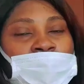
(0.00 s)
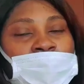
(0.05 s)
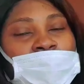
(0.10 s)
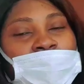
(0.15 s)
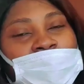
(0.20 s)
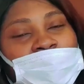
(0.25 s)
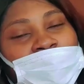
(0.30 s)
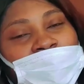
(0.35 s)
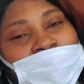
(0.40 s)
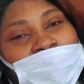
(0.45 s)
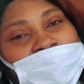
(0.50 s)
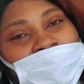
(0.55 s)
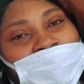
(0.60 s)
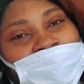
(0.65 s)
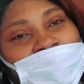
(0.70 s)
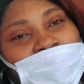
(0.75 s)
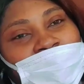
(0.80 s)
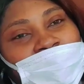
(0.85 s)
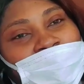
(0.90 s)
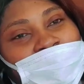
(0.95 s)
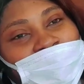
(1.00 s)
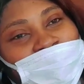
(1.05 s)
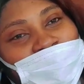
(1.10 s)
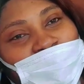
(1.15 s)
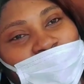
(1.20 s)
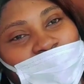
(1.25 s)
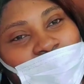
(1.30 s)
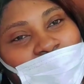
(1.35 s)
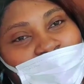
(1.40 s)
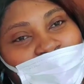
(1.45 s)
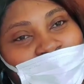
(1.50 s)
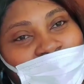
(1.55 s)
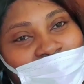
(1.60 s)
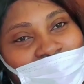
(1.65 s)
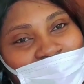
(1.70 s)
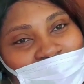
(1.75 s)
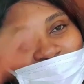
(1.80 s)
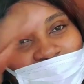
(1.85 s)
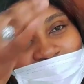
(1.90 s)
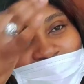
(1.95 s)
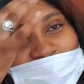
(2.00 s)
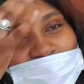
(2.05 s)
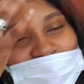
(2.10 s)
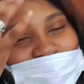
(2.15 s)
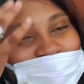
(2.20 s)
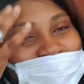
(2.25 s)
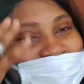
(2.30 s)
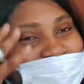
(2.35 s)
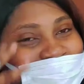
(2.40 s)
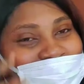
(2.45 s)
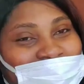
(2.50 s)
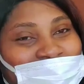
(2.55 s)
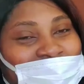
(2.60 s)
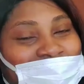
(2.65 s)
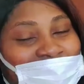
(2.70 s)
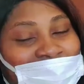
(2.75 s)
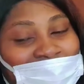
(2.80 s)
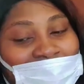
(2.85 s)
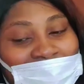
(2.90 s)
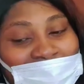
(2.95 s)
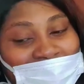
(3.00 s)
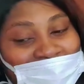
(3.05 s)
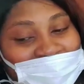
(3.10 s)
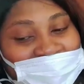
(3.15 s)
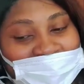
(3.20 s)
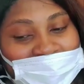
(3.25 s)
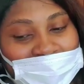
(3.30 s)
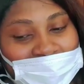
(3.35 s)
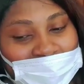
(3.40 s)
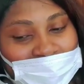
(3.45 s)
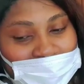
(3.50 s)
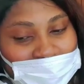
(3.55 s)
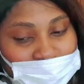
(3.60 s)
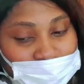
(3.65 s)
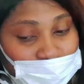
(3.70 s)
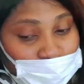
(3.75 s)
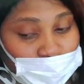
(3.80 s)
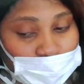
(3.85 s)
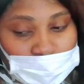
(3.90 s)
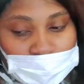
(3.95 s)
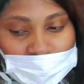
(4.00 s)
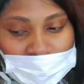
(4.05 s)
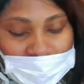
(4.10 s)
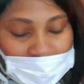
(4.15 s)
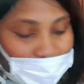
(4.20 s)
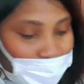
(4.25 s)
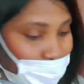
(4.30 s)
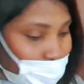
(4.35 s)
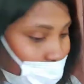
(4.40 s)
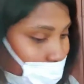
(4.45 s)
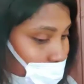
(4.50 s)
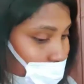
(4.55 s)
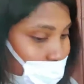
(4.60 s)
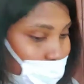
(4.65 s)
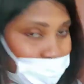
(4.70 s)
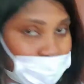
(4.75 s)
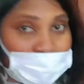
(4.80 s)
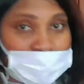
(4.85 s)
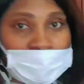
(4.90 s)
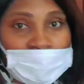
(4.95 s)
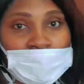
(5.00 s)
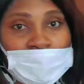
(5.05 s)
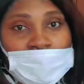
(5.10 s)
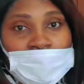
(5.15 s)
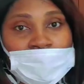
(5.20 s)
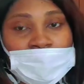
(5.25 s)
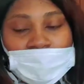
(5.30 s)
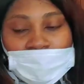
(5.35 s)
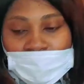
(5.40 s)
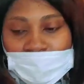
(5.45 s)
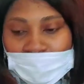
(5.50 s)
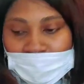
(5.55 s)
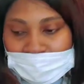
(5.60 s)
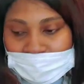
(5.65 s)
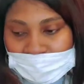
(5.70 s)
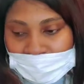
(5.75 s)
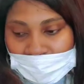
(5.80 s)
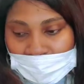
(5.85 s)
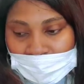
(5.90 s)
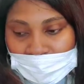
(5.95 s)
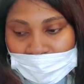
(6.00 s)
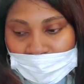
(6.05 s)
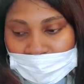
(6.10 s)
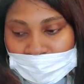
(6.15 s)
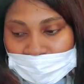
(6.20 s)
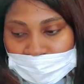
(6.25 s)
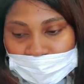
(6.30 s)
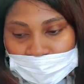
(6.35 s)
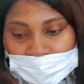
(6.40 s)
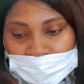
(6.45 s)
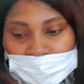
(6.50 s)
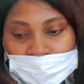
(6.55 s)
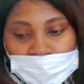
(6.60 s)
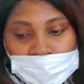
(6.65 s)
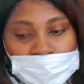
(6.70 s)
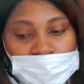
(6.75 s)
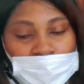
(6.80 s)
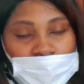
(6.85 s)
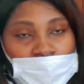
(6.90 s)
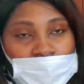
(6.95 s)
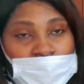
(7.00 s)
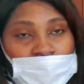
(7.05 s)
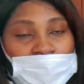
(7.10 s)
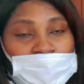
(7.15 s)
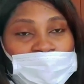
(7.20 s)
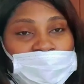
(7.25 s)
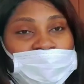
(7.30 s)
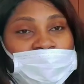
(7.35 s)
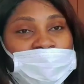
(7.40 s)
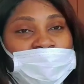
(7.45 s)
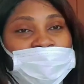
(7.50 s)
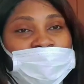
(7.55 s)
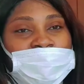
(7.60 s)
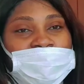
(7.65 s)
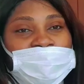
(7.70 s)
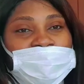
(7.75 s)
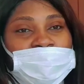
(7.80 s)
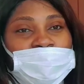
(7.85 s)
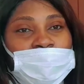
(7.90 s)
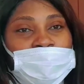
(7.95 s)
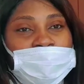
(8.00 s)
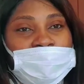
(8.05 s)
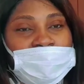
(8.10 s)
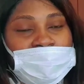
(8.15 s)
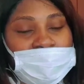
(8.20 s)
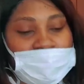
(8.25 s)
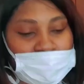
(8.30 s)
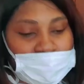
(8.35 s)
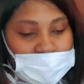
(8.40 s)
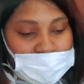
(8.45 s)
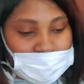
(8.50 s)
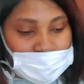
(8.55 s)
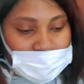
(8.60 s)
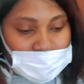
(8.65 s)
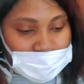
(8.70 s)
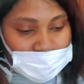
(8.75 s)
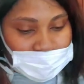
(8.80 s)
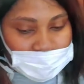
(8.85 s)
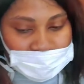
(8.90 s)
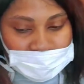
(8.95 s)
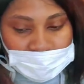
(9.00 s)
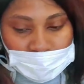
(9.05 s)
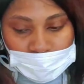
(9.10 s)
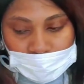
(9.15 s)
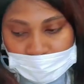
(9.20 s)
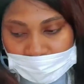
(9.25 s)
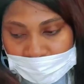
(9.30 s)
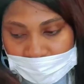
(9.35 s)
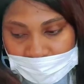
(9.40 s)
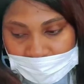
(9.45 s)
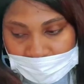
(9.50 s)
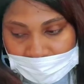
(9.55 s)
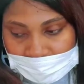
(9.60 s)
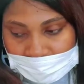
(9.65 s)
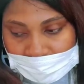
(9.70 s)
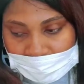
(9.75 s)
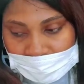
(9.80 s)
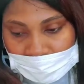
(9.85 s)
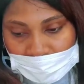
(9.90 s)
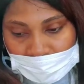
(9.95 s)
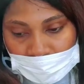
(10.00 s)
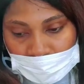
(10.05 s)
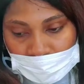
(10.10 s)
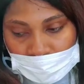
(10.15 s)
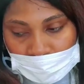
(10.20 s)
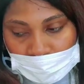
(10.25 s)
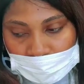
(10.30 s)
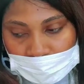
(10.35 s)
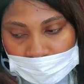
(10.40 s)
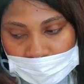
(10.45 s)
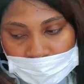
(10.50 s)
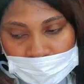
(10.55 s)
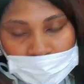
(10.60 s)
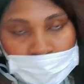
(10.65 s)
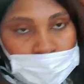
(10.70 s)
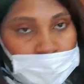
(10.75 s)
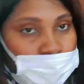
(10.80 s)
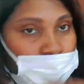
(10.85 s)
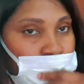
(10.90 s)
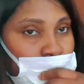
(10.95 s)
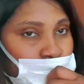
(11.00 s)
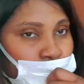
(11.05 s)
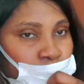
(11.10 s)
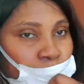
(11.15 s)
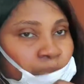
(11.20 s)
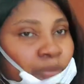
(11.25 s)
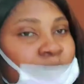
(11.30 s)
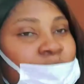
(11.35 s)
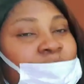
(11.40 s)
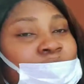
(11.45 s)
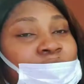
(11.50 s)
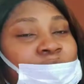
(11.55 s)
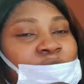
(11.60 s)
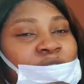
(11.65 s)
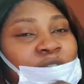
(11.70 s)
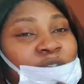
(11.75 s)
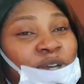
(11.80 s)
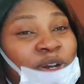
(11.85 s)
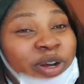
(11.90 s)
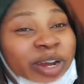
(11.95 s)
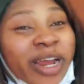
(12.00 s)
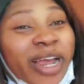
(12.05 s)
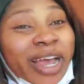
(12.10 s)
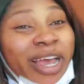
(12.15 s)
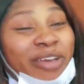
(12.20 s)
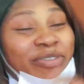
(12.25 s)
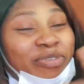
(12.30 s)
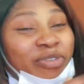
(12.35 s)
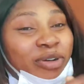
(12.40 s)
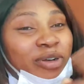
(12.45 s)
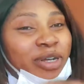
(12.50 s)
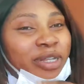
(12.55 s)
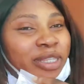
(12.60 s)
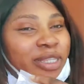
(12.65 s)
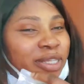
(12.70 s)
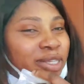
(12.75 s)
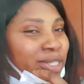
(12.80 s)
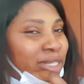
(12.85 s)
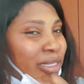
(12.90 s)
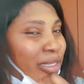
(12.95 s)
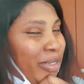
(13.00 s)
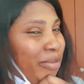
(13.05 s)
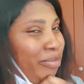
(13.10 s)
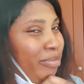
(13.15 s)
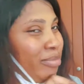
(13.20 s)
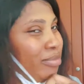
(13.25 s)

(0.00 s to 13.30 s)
Hi guys, so I'm back home after so many hours later. So I just wanted to come in here and give updates because, sorry, I forgot this.